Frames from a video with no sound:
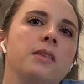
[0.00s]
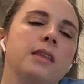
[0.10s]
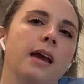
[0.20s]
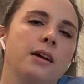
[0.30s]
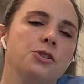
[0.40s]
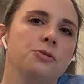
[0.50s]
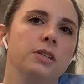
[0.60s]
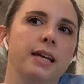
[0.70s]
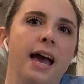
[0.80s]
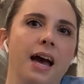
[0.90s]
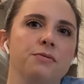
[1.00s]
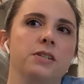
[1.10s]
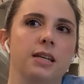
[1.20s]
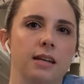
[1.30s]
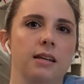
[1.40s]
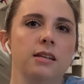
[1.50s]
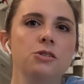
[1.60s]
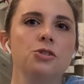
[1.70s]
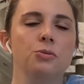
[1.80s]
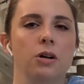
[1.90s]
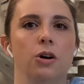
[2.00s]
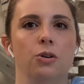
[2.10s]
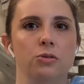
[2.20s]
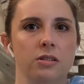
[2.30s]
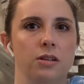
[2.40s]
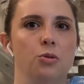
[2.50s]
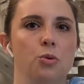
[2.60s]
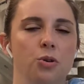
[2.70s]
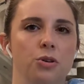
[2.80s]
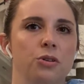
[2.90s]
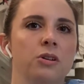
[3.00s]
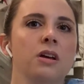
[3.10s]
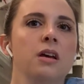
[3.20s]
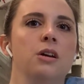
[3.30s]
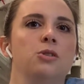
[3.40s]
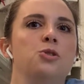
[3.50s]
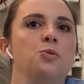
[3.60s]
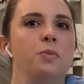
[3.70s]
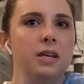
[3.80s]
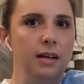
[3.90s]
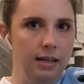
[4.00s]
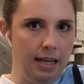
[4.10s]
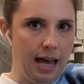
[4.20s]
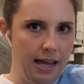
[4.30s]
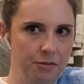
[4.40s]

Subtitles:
They actually have to get into a host in order to be alive.